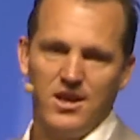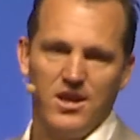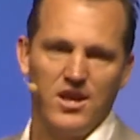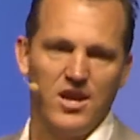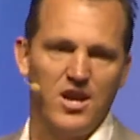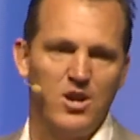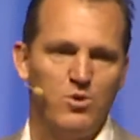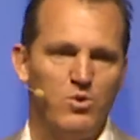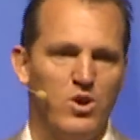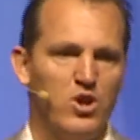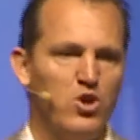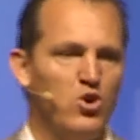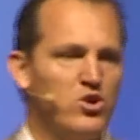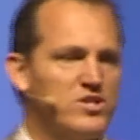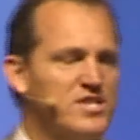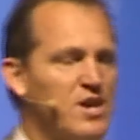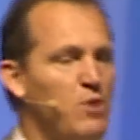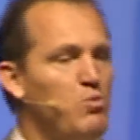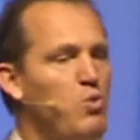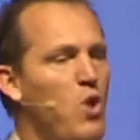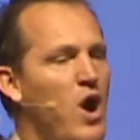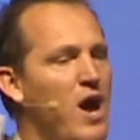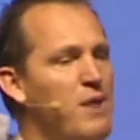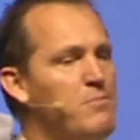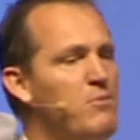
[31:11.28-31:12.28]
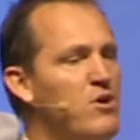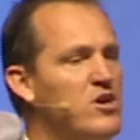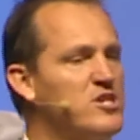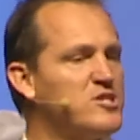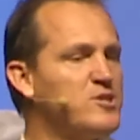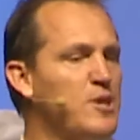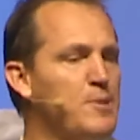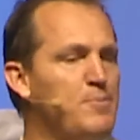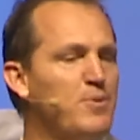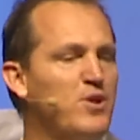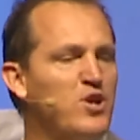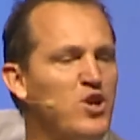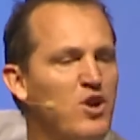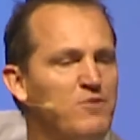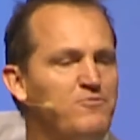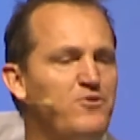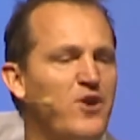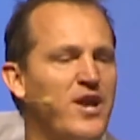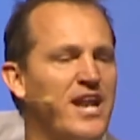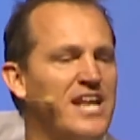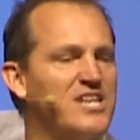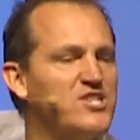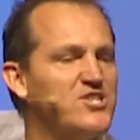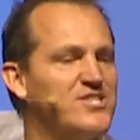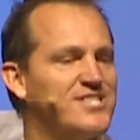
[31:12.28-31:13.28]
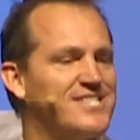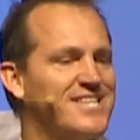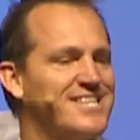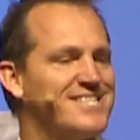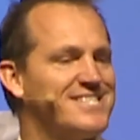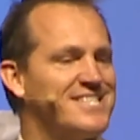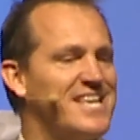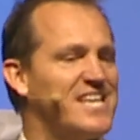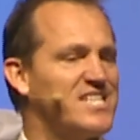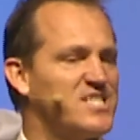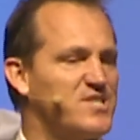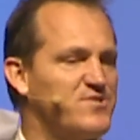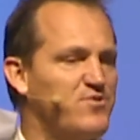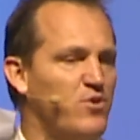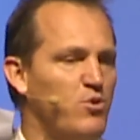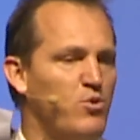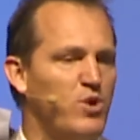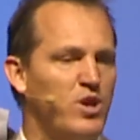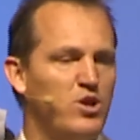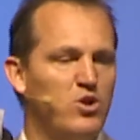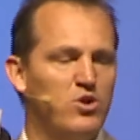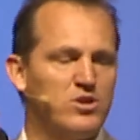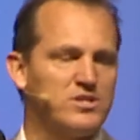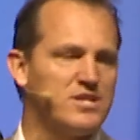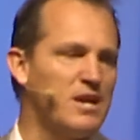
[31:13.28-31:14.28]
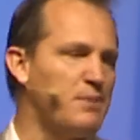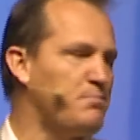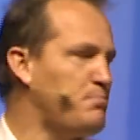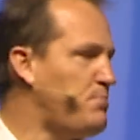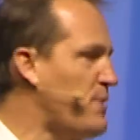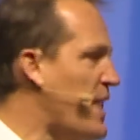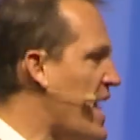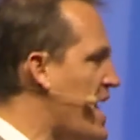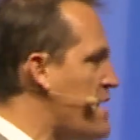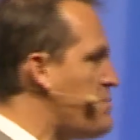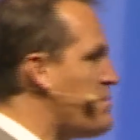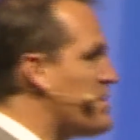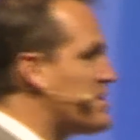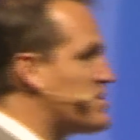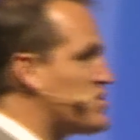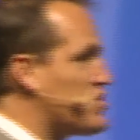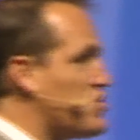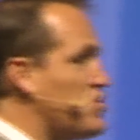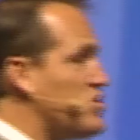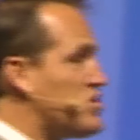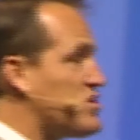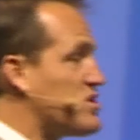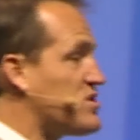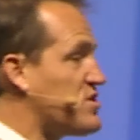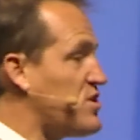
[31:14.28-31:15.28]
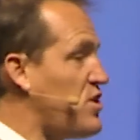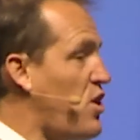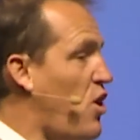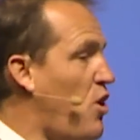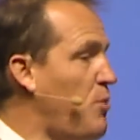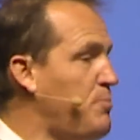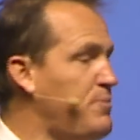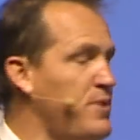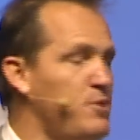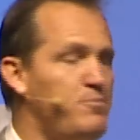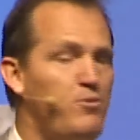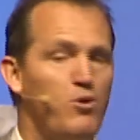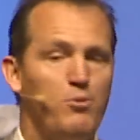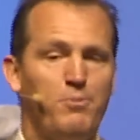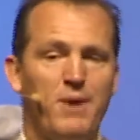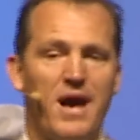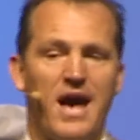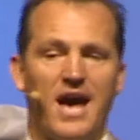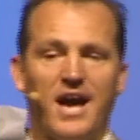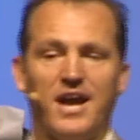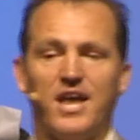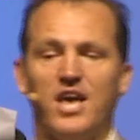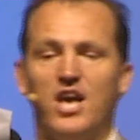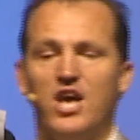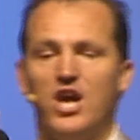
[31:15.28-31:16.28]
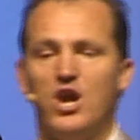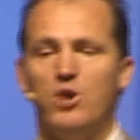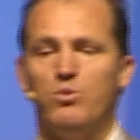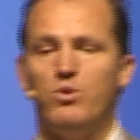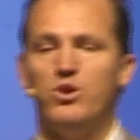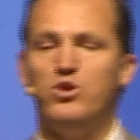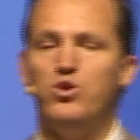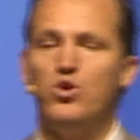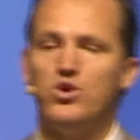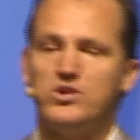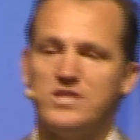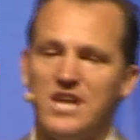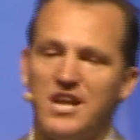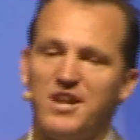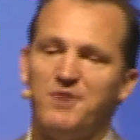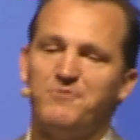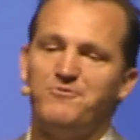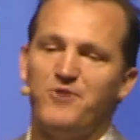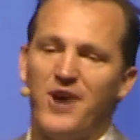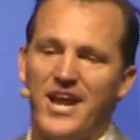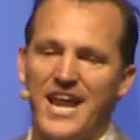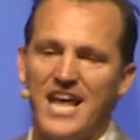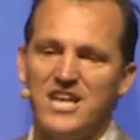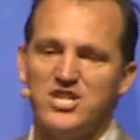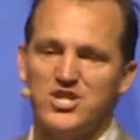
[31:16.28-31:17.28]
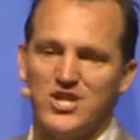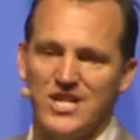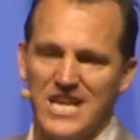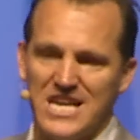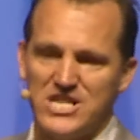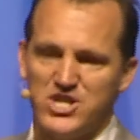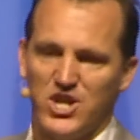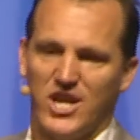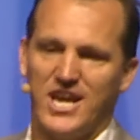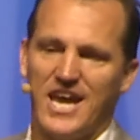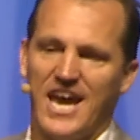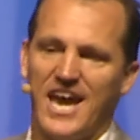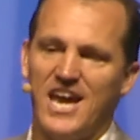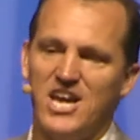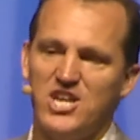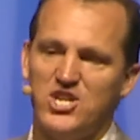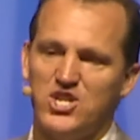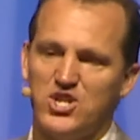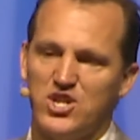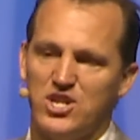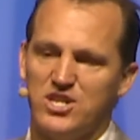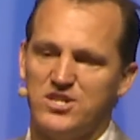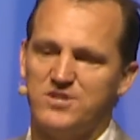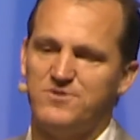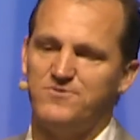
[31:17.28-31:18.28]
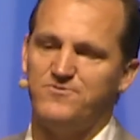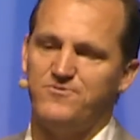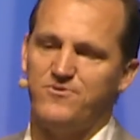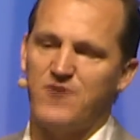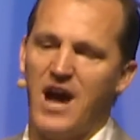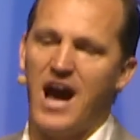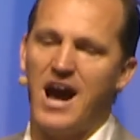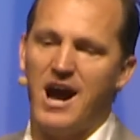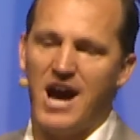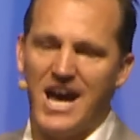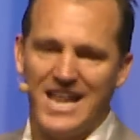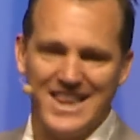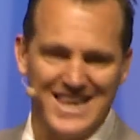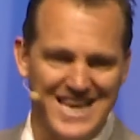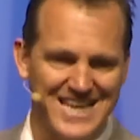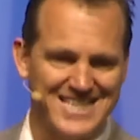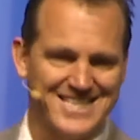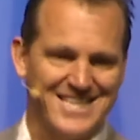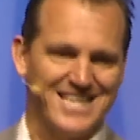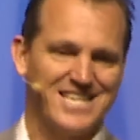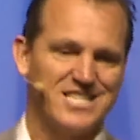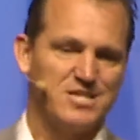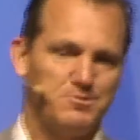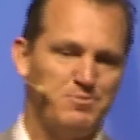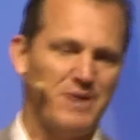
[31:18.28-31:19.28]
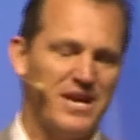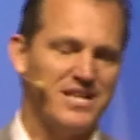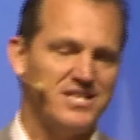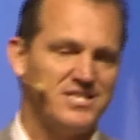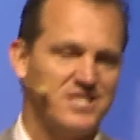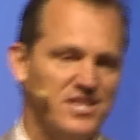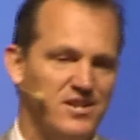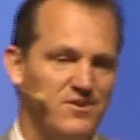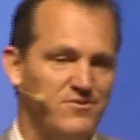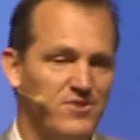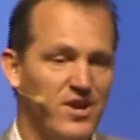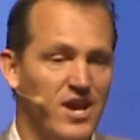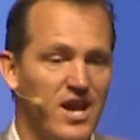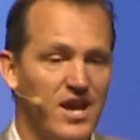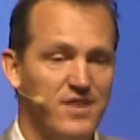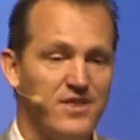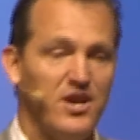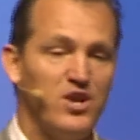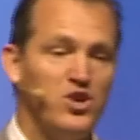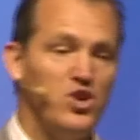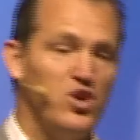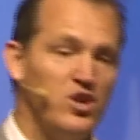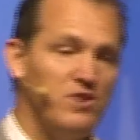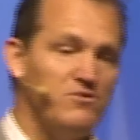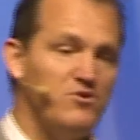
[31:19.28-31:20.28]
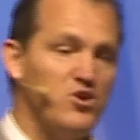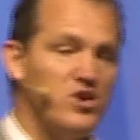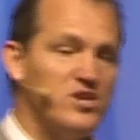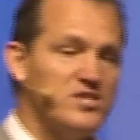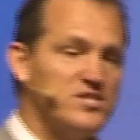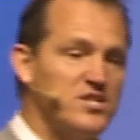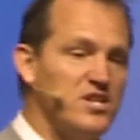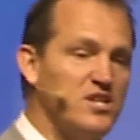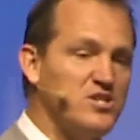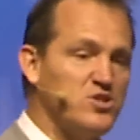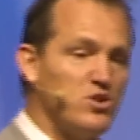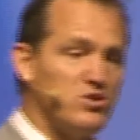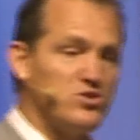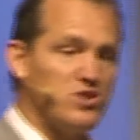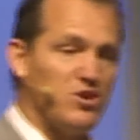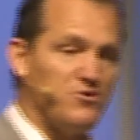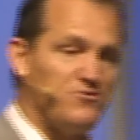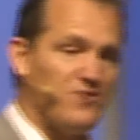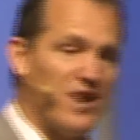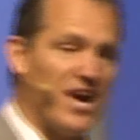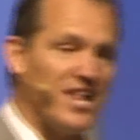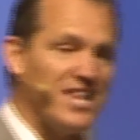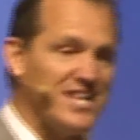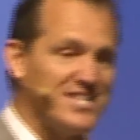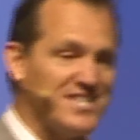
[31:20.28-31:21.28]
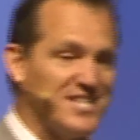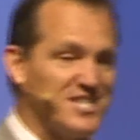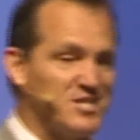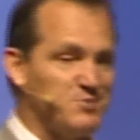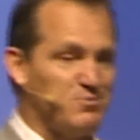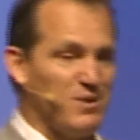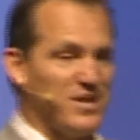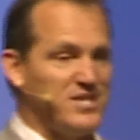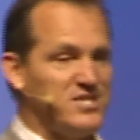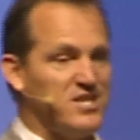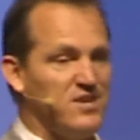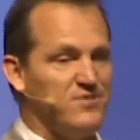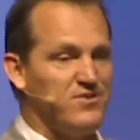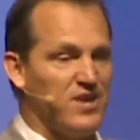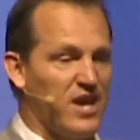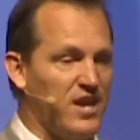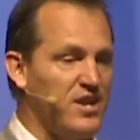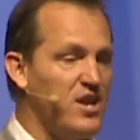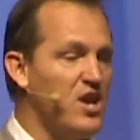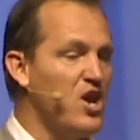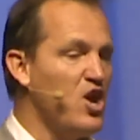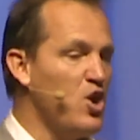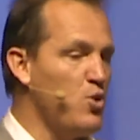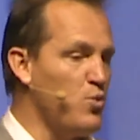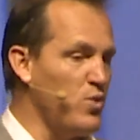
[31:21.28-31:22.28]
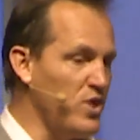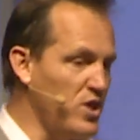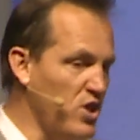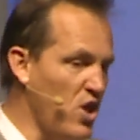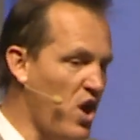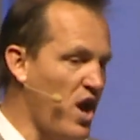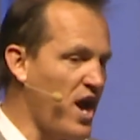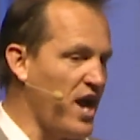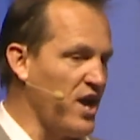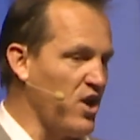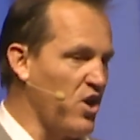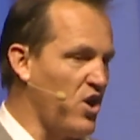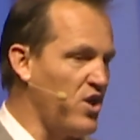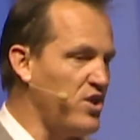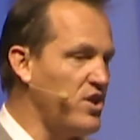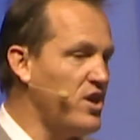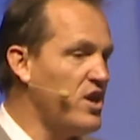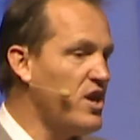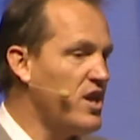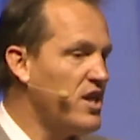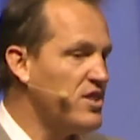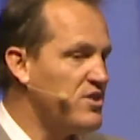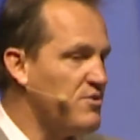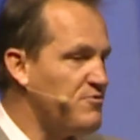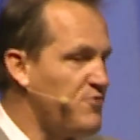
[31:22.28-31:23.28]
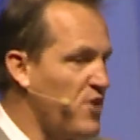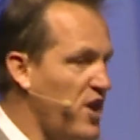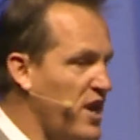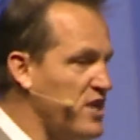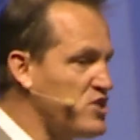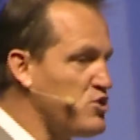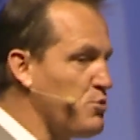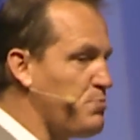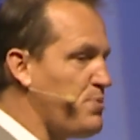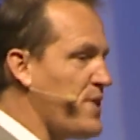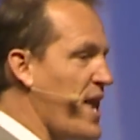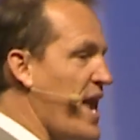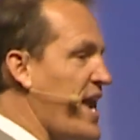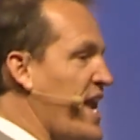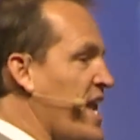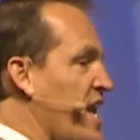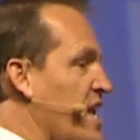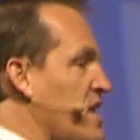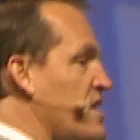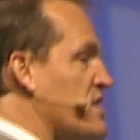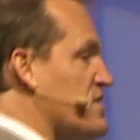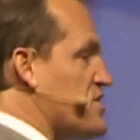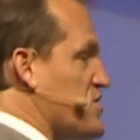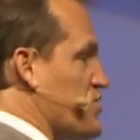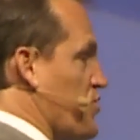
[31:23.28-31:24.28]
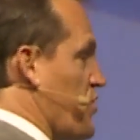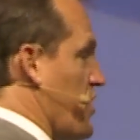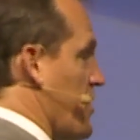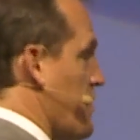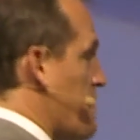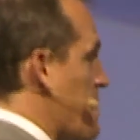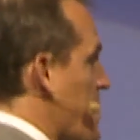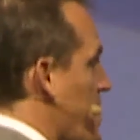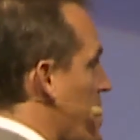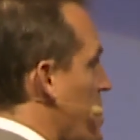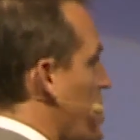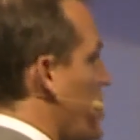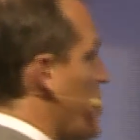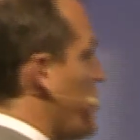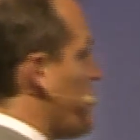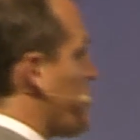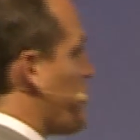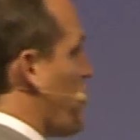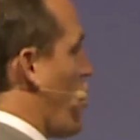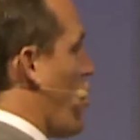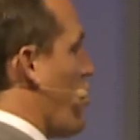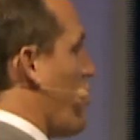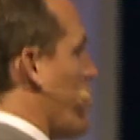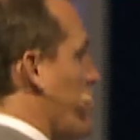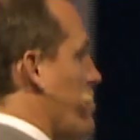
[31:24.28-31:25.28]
We looked at why most people are not financially successful. We looked at blame excuses and hold people back. We looked at a financial education is far less expensive than university. It's also far less expensive than relying on the financial planning industry. So